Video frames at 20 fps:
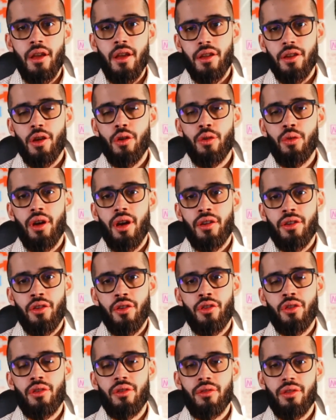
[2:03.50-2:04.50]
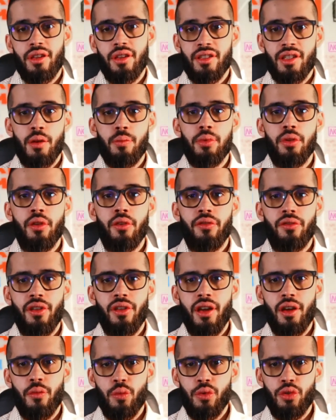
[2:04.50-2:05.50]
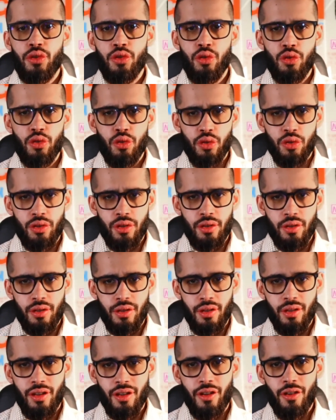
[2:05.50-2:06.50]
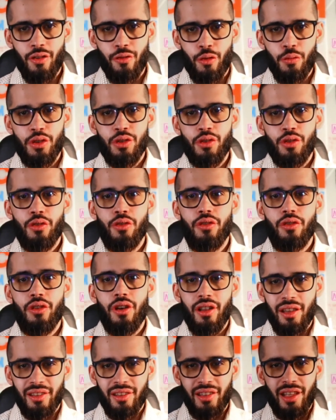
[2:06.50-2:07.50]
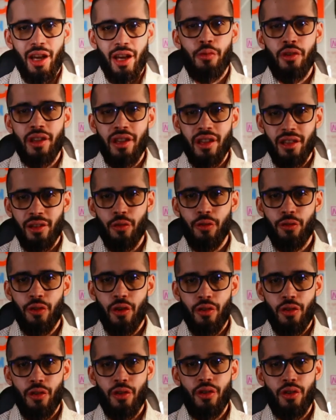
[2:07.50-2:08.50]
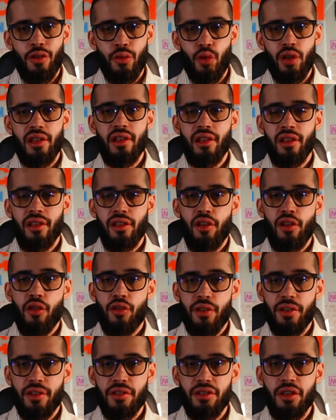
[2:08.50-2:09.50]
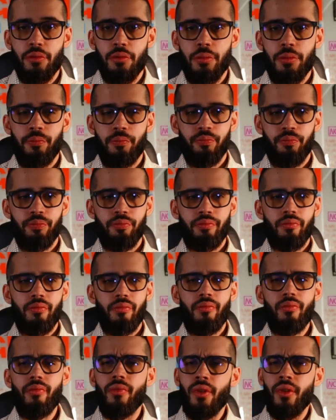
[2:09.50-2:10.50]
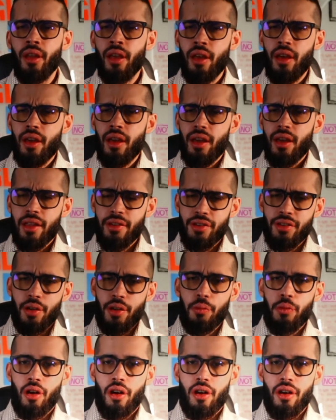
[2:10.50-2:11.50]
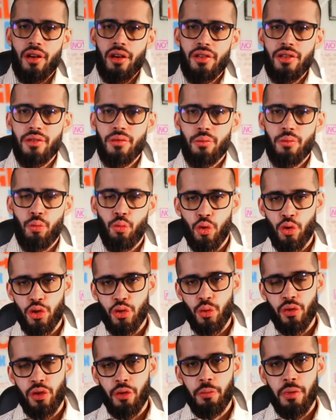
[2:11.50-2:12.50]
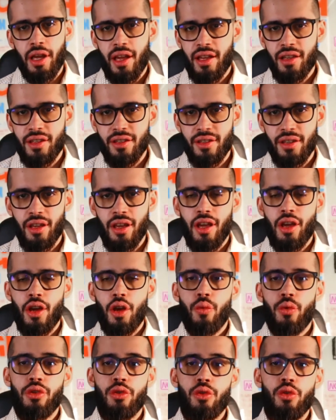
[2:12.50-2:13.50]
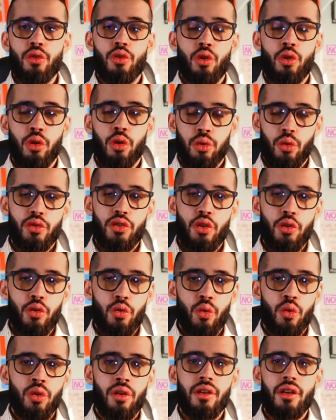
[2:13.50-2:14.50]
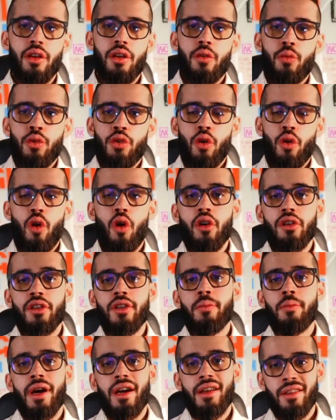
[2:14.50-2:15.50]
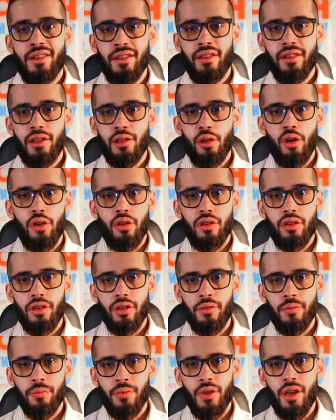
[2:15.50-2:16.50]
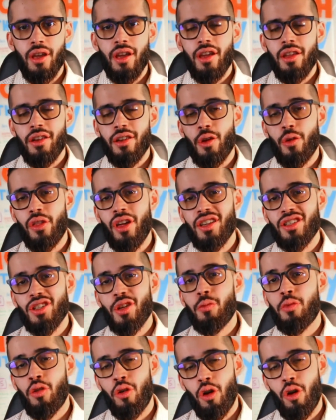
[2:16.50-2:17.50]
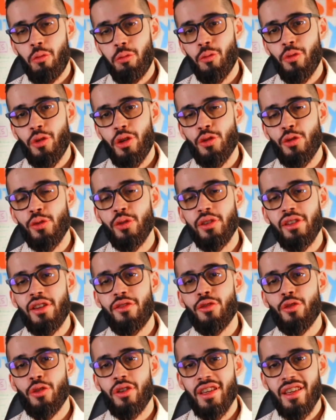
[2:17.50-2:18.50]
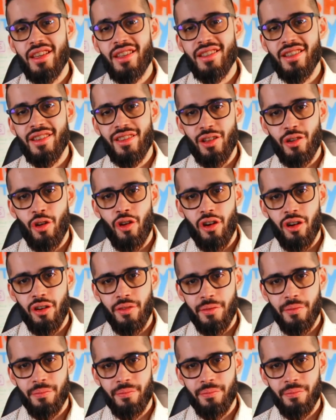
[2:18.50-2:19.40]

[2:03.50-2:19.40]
Now, another example of that, which should just, for me to elaborate a little further and really clear things up. In some cars, more so in the past, when you close the door, it would automatically lock. Now, that's a problem when you leave your keys in the car.